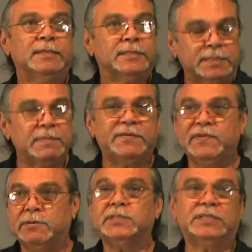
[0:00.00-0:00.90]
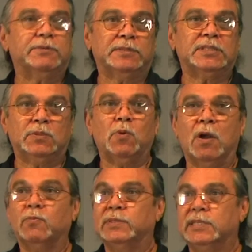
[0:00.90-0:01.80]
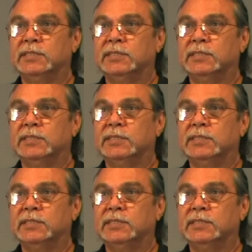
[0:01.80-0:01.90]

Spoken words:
something very seriously wrong with